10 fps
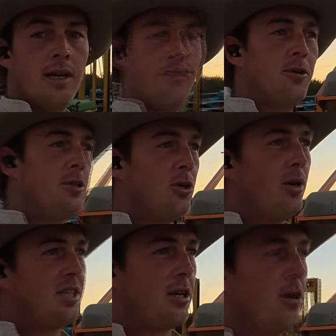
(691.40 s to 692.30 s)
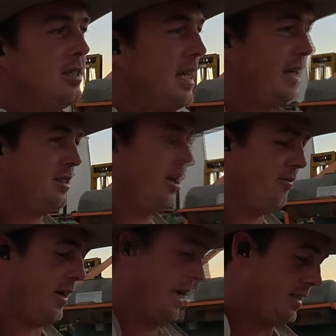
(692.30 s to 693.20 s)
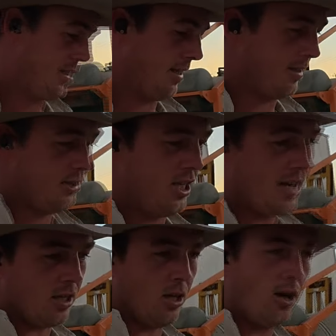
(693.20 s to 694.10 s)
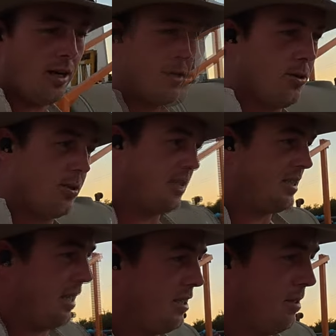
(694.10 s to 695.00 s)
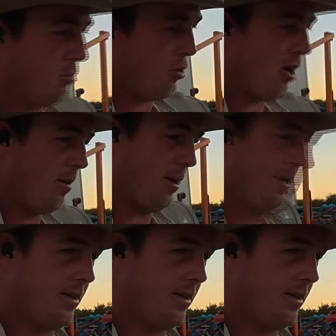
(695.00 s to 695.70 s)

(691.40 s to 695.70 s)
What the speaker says: If you enjoyed the content, don't forget to chuck a like or consider subscribing.